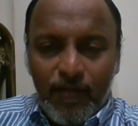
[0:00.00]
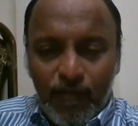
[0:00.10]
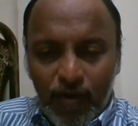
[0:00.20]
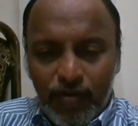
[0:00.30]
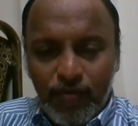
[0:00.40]

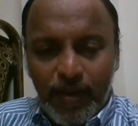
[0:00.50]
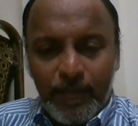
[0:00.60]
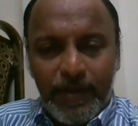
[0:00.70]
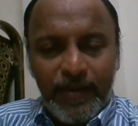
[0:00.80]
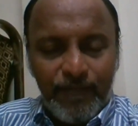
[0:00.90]
want to
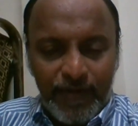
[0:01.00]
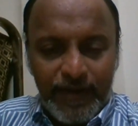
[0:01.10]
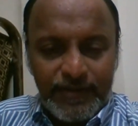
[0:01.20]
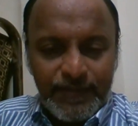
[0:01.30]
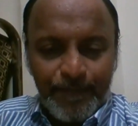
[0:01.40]
keep any
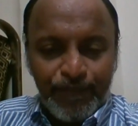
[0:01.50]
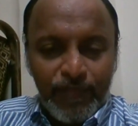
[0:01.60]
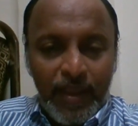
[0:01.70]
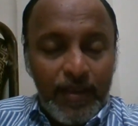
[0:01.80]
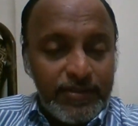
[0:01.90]
friends.
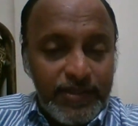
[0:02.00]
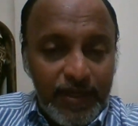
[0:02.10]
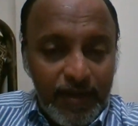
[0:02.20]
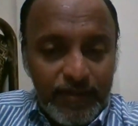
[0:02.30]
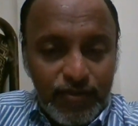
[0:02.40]

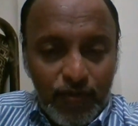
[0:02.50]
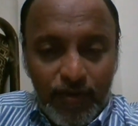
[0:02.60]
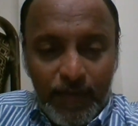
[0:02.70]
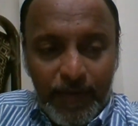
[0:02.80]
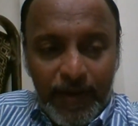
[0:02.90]
Saturn is the
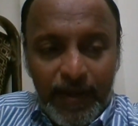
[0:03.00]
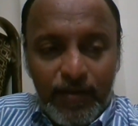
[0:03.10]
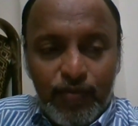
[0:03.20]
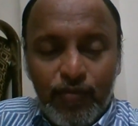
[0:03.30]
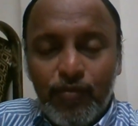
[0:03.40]
only planet
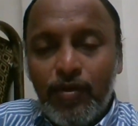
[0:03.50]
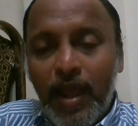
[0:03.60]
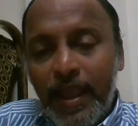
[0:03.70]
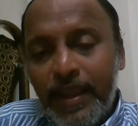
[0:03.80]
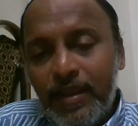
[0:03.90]
who
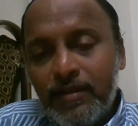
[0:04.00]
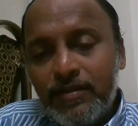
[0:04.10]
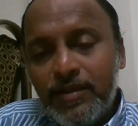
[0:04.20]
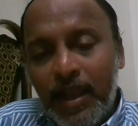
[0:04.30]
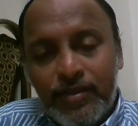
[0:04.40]
like
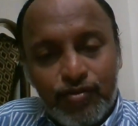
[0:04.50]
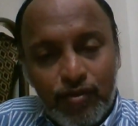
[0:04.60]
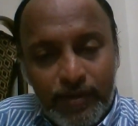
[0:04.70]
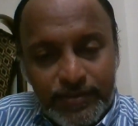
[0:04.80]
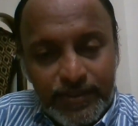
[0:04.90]
the
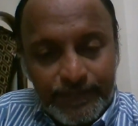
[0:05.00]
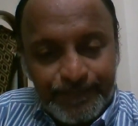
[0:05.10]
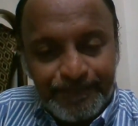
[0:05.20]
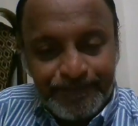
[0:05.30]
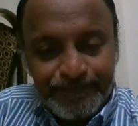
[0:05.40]
isolation.
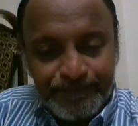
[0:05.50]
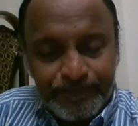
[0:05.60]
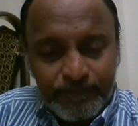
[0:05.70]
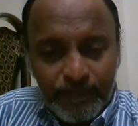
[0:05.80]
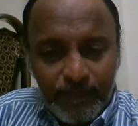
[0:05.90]

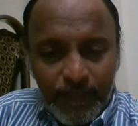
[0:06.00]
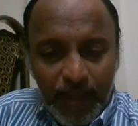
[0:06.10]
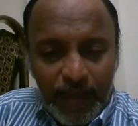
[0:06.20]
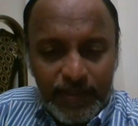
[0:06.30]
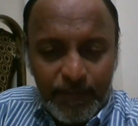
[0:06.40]

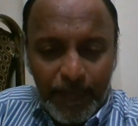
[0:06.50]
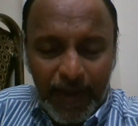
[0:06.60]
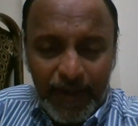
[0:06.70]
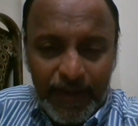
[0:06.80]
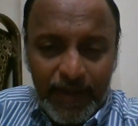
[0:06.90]
He is a
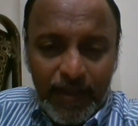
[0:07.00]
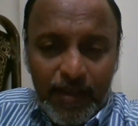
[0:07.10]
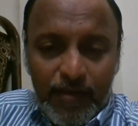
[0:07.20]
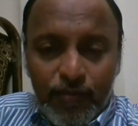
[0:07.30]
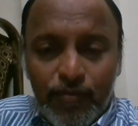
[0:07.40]
planet
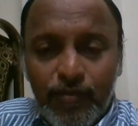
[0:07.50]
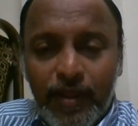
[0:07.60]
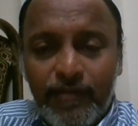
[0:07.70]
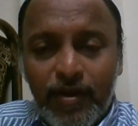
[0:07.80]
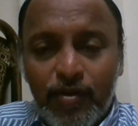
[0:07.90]
who
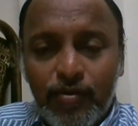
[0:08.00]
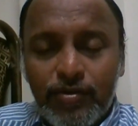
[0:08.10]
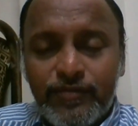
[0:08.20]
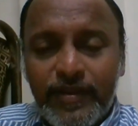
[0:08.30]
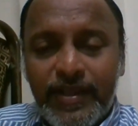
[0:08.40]
never
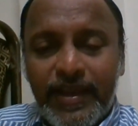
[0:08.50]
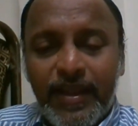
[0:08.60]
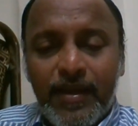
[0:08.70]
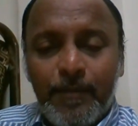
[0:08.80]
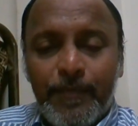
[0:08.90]
goes with any
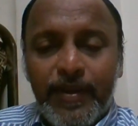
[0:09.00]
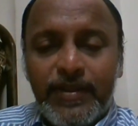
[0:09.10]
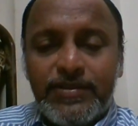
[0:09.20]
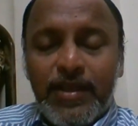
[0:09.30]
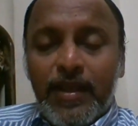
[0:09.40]

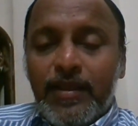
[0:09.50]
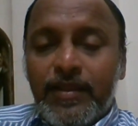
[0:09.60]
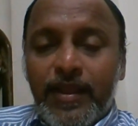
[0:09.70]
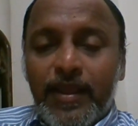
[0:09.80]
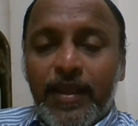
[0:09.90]
companies,
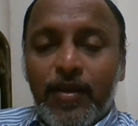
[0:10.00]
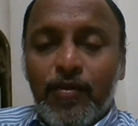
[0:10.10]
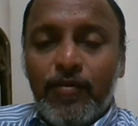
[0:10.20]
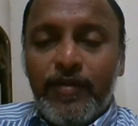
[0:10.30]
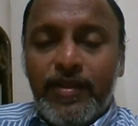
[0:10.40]
they
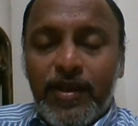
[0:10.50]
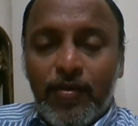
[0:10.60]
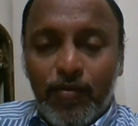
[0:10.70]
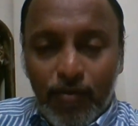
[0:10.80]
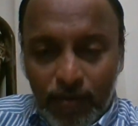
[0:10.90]
go with their
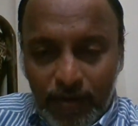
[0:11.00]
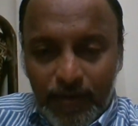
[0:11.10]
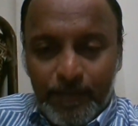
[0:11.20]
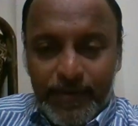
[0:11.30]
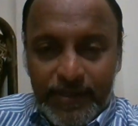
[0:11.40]
own
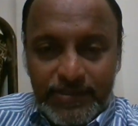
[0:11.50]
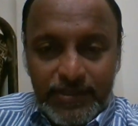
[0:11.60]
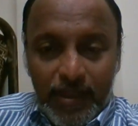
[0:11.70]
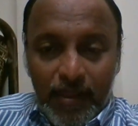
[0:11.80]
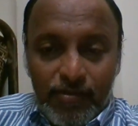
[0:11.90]
companies.
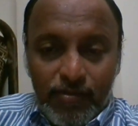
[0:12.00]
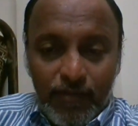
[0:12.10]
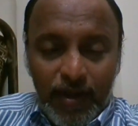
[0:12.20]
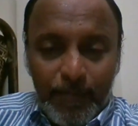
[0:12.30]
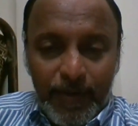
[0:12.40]
So
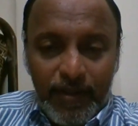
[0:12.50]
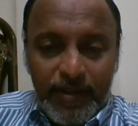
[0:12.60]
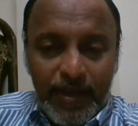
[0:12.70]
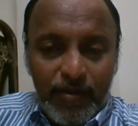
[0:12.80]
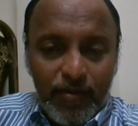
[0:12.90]
what happens,
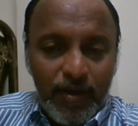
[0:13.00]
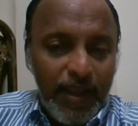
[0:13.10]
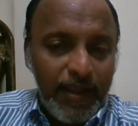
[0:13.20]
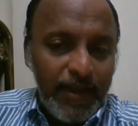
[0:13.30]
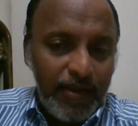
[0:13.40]
they don't
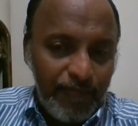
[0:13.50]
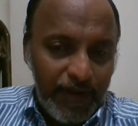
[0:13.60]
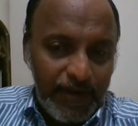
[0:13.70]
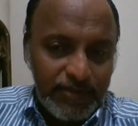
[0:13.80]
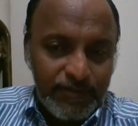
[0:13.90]
like any
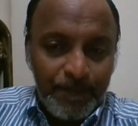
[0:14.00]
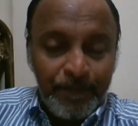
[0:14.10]
friends,